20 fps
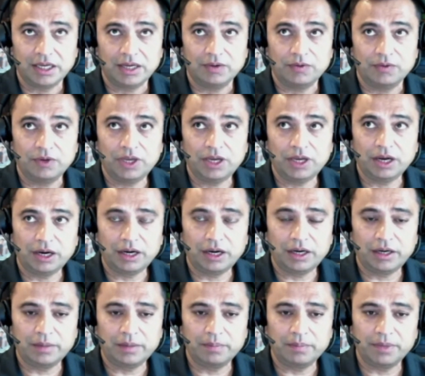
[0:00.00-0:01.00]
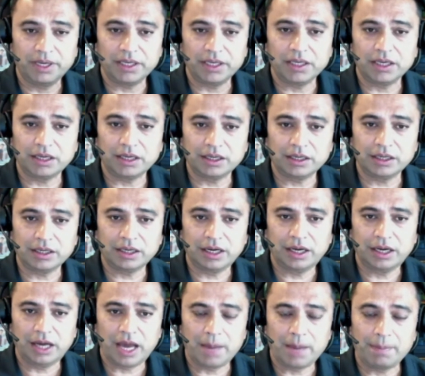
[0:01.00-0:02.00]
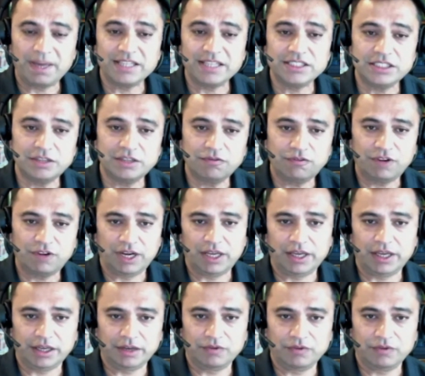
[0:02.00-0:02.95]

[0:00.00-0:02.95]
we are bringing uh, Apache Flink,